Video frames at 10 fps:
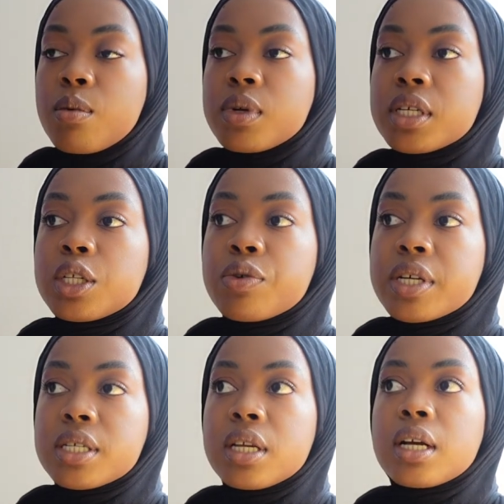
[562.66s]
was
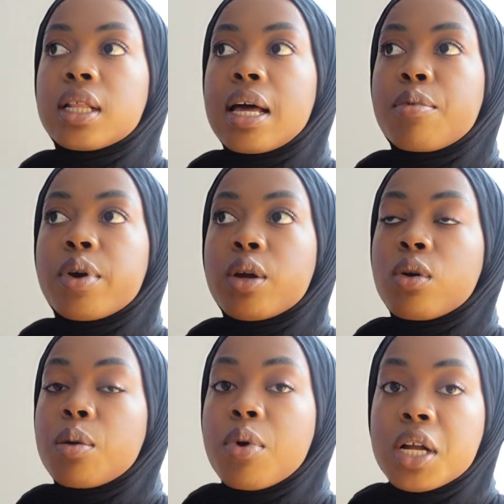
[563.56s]
interested in collaborating
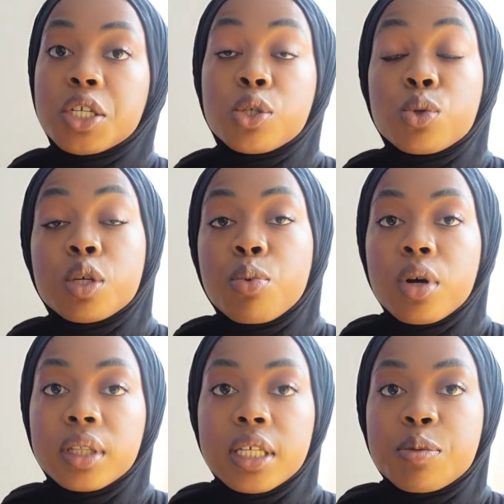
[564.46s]
on a project to
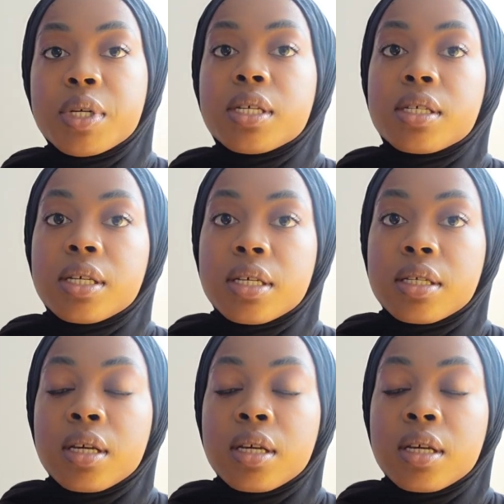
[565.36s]
support these businesses,